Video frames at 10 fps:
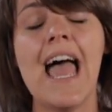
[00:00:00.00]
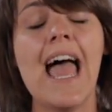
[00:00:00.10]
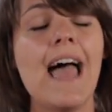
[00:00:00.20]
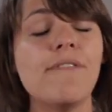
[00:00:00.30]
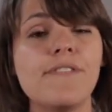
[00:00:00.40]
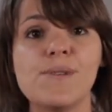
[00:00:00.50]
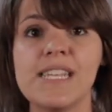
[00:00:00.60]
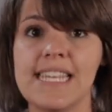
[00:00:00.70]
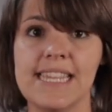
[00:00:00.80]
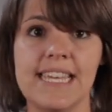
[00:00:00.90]

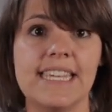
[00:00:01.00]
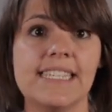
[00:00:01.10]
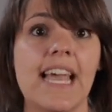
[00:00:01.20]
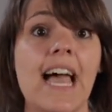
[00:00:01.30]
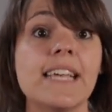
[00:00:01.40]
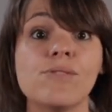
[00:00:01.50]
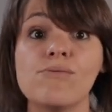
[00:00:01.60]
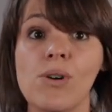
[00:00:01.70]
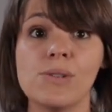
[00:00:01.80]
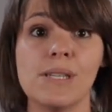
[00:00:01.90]
Everybody in theatre has a
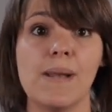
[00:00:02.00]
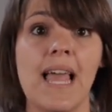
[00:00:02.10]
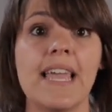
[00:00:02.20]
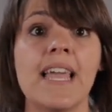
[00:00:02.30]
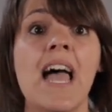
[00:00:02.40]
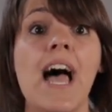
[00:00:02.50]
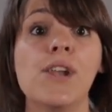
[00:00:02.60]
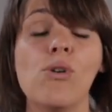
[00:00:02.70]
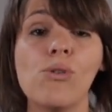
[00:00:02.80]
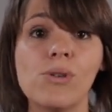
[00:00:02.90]
role to play,
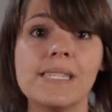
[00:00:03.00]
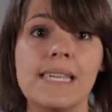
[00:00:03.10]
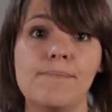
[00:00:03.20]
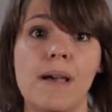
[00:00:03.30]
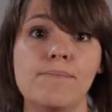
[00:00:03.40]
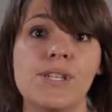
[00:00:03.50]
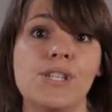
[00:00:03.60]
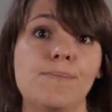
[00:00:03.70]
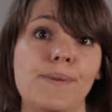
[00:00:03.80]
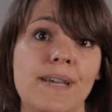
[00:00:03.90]
and all team
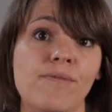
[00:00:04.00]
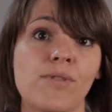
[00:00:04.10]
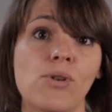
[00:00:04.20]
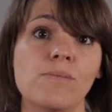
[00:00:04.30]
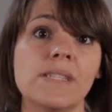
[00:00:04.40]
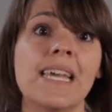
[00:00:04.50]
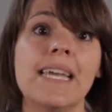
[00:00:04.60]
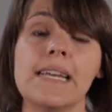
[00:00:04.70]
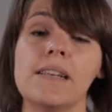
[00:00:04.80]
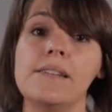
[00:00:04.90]
members should be informed,
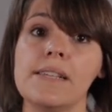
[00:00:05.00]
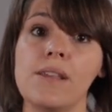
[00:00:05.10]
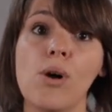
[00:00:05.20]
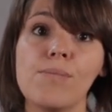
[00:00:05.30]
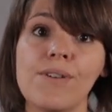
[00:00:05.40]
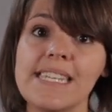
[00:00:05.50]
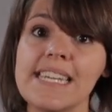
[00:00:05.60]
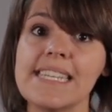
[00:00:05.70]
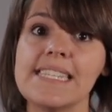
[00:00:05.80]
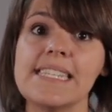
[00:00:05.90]
including the
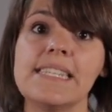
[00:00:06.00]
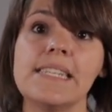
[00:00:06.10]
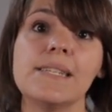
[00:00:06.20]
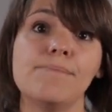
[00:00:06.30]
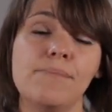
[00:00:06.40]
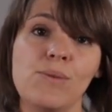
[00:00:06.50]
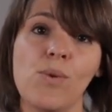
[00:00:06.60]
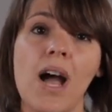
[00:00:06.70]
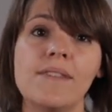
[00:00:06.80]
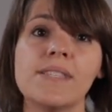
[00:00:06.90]
operating assistant,
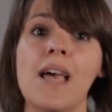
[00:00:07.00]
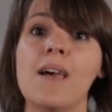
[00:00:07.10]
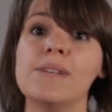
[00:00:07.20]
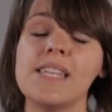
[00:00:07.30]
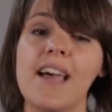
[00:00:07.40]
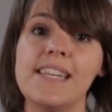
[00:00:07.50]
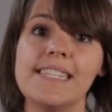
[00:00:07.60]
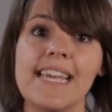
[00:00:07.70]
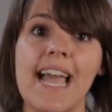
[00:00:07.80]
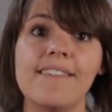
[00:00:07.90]
midwives,
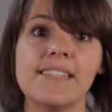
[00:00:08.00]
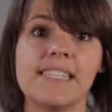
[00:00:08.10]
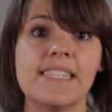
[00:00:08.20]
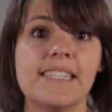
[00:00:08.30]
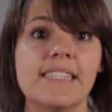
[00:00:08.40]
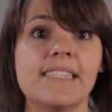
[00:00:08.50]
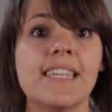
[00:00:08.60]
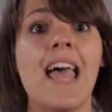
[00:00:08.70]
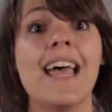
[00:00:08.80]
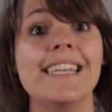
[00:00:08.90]
maternity care assistant,
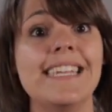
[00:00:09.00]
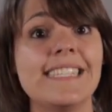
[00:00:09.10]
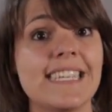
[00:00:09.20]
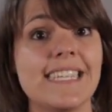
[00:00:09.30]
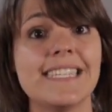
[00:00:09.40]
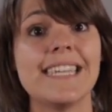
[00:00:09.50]
anaesthetist